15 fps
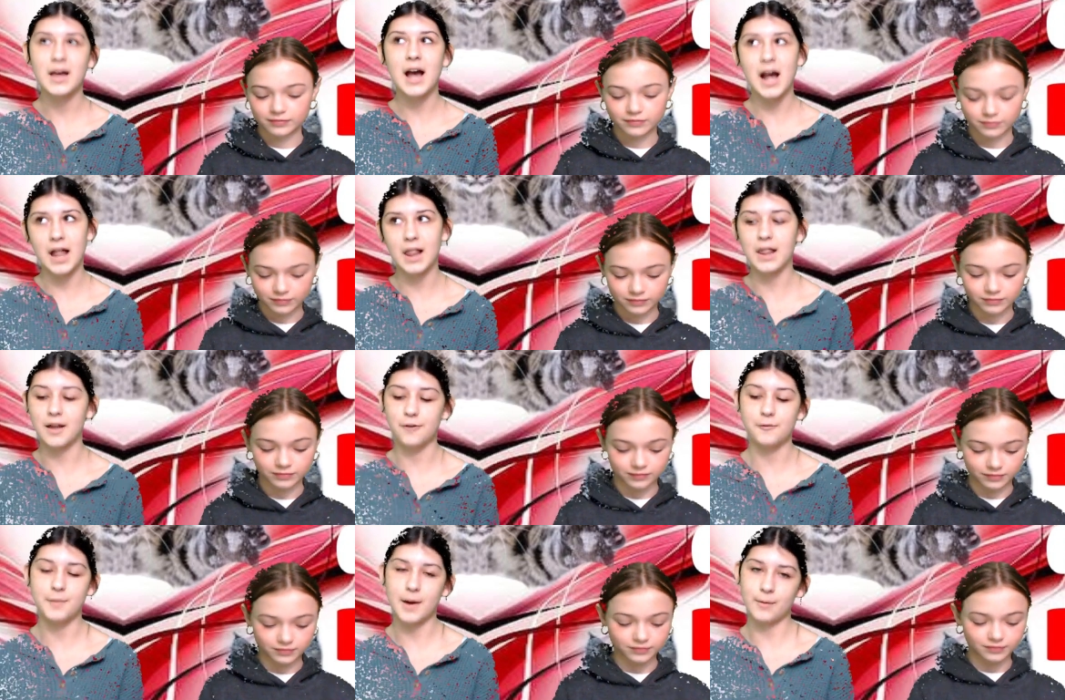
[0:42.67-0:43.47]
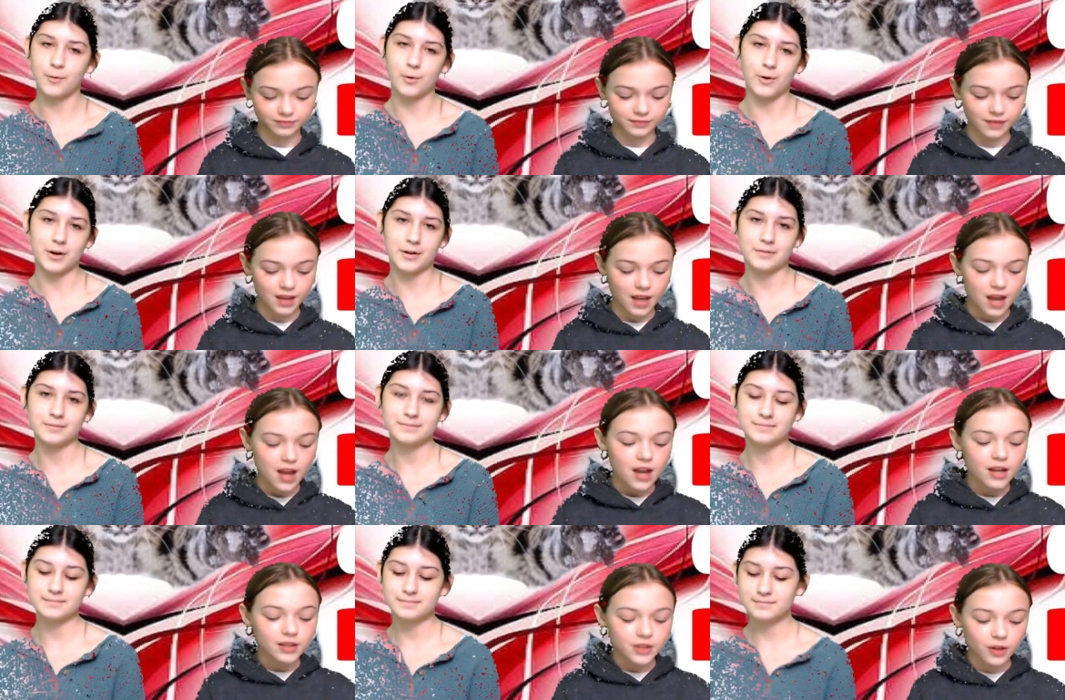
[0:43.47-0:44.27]
Speaker 1: I love popcorn.
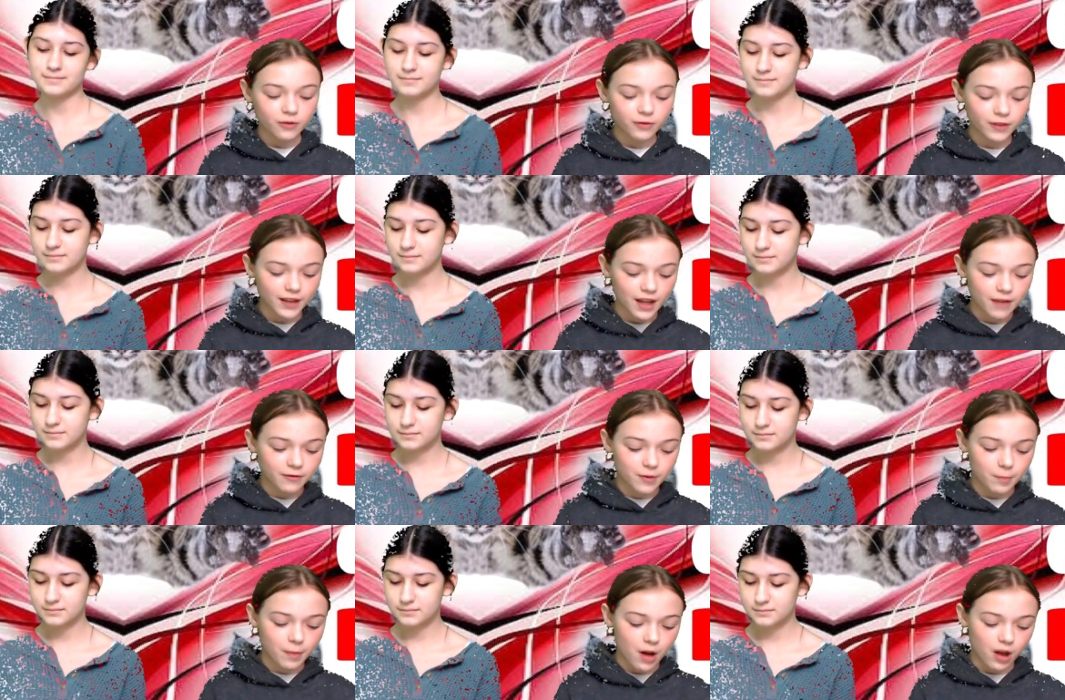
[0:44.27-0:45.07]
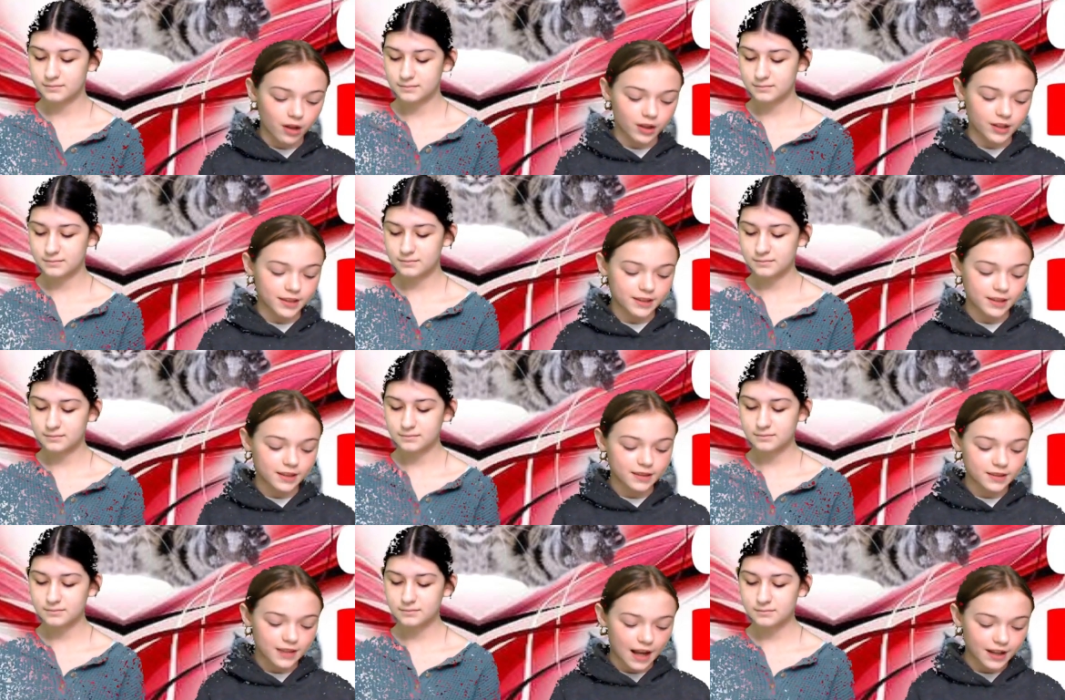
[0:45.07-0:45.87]
Speaker 2: Don't forget footballers,
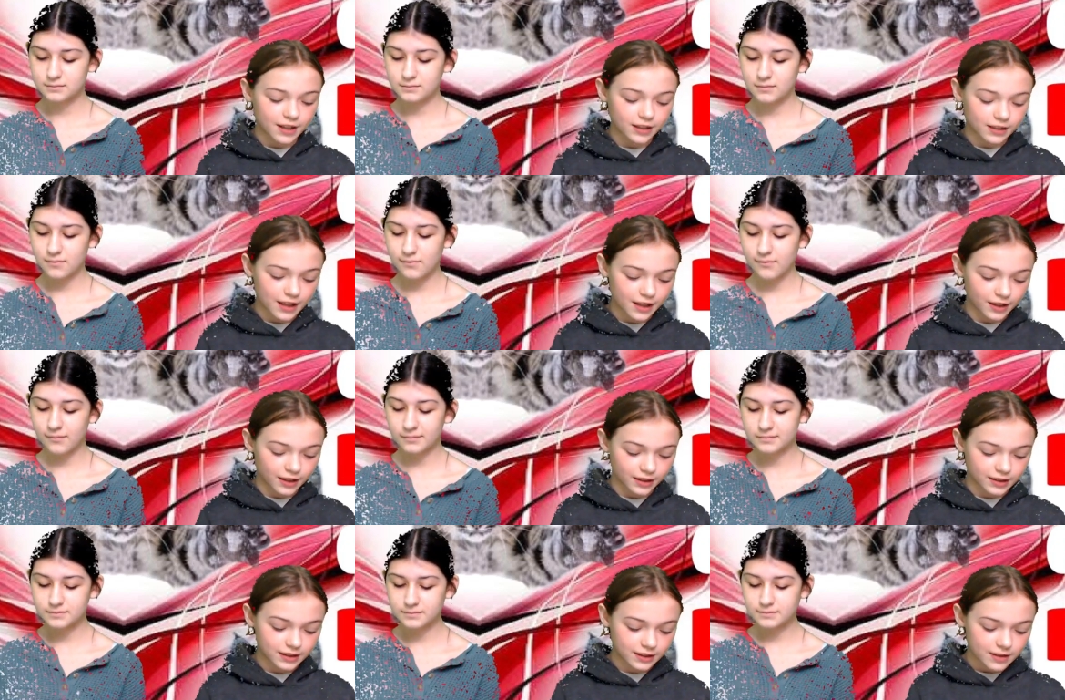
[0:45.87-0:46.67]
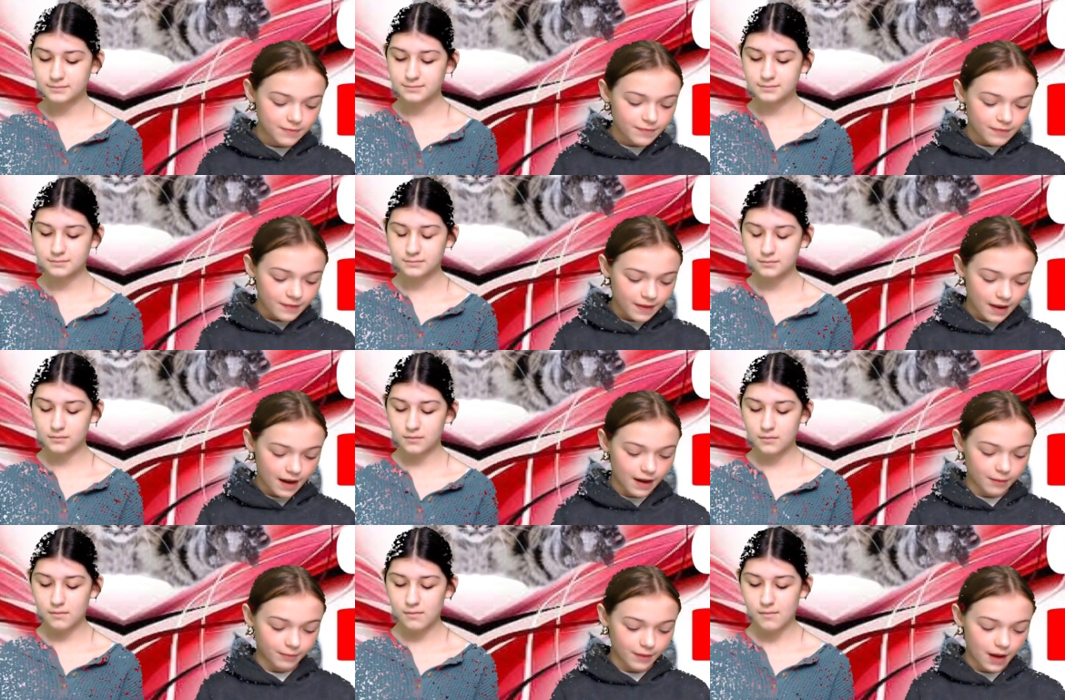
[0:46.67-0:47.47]
sign your letters
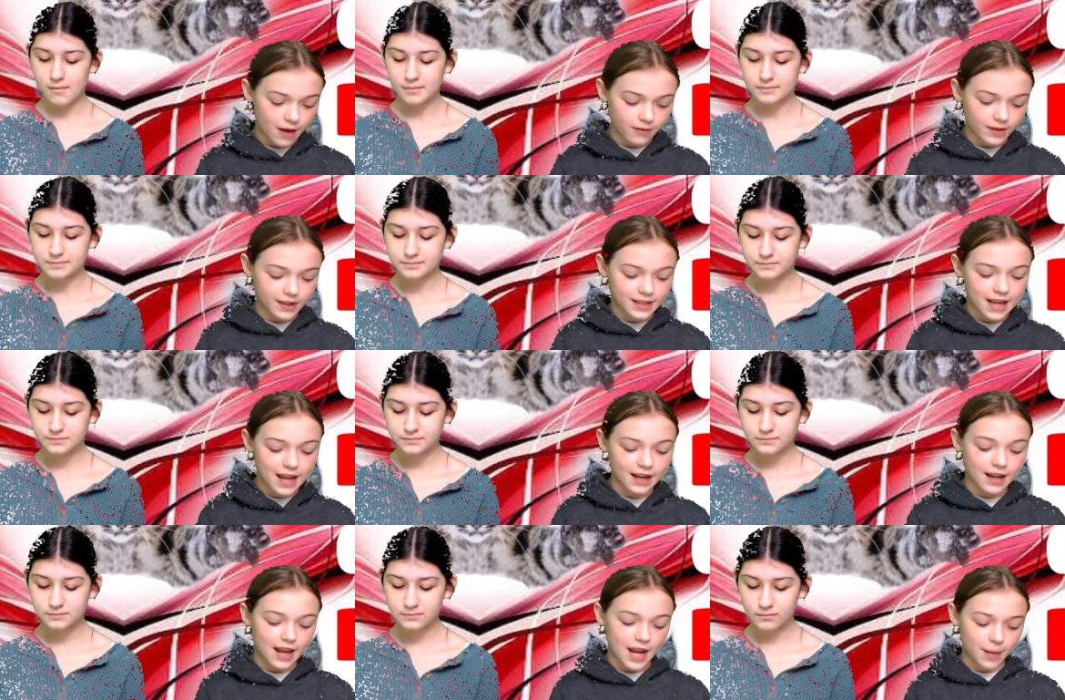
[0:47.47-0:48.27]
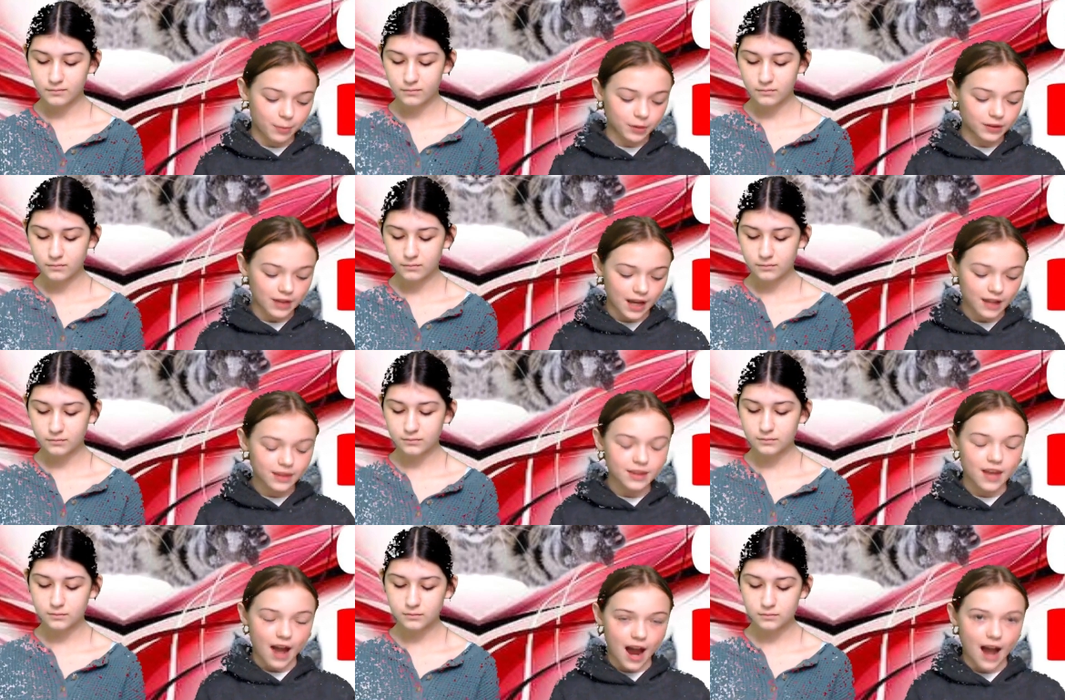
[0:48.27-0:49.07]
um, of intent April 9th
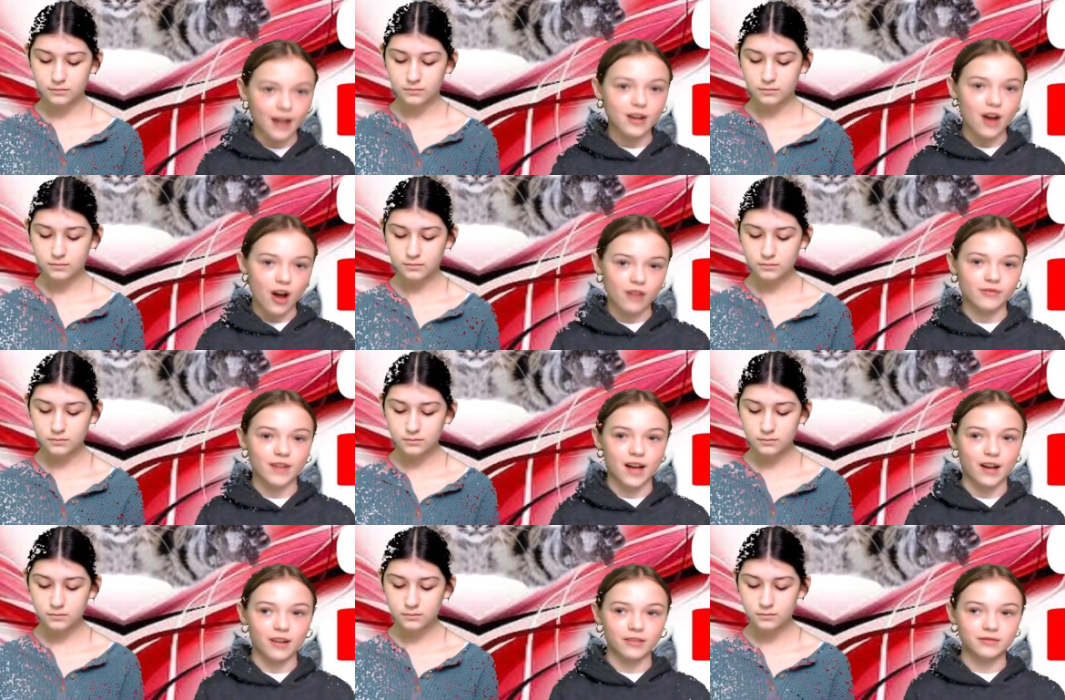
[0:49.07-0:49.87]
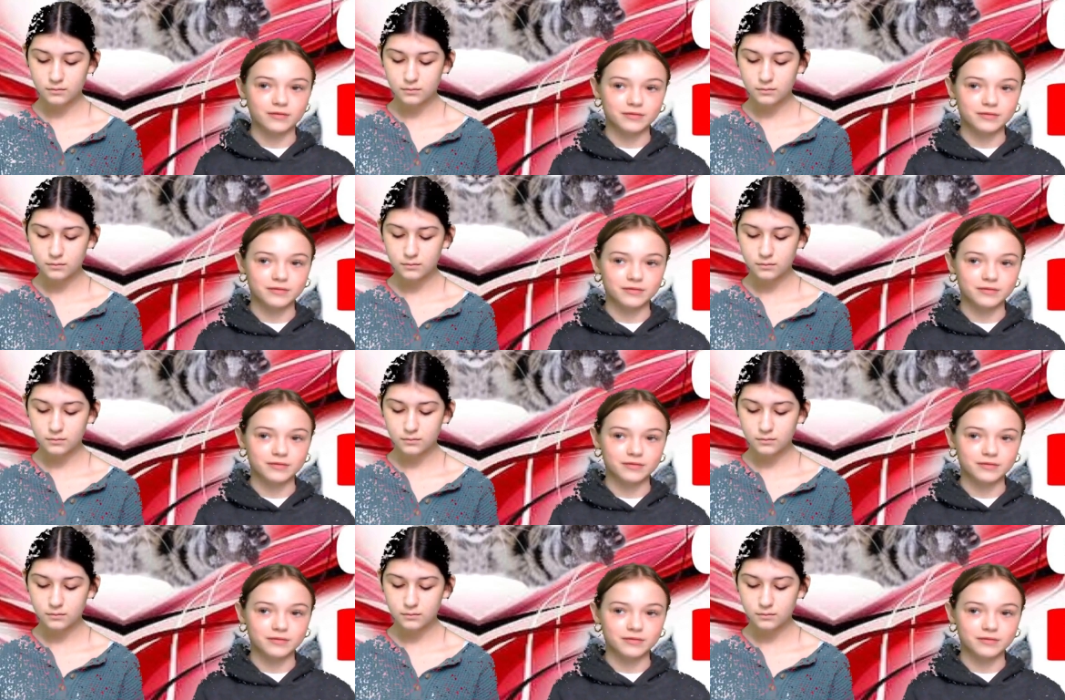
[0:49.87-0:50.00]
at Conval.